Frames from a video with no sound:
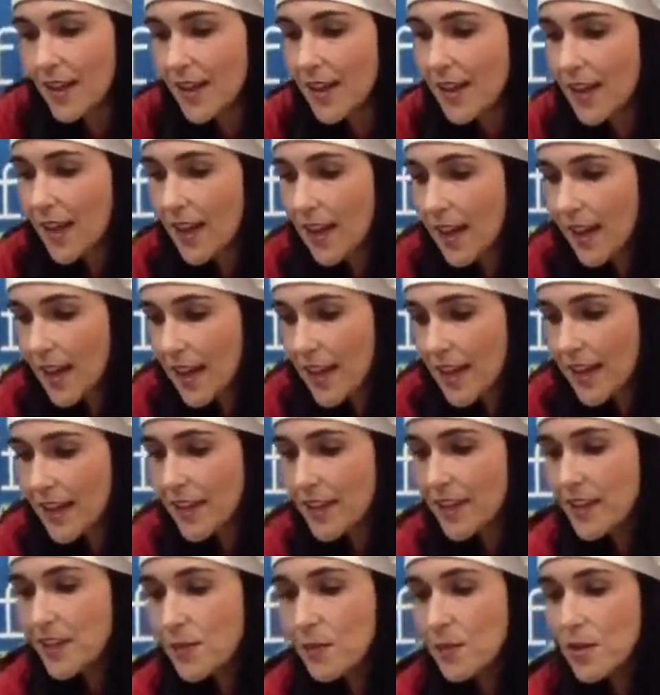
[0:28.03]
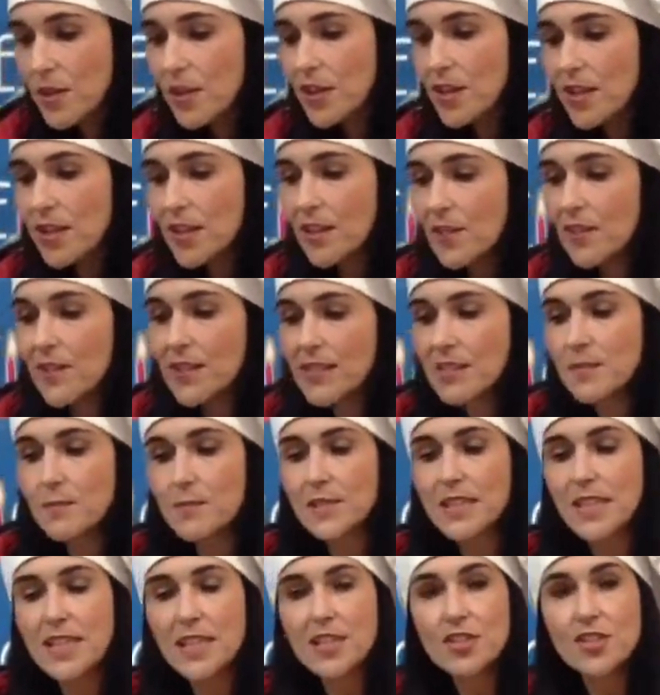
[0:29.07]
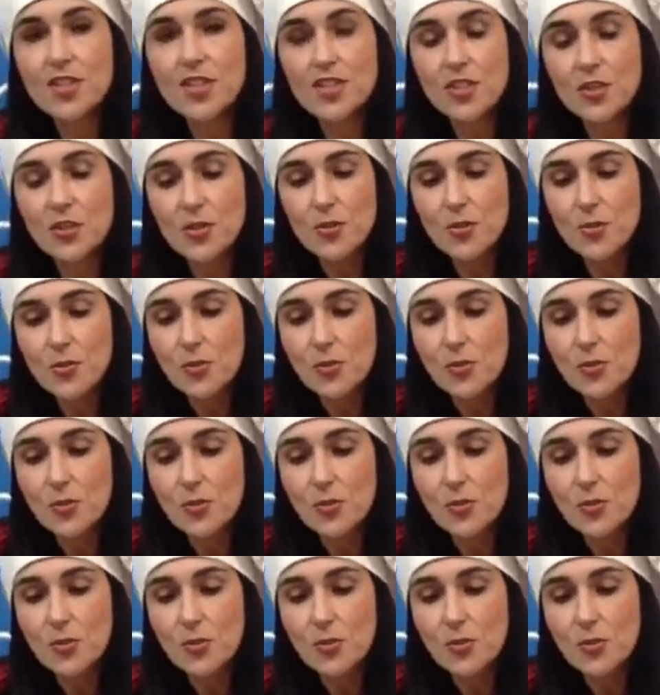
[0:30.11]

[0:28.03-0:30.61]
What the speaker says: And we're going to give it some texture.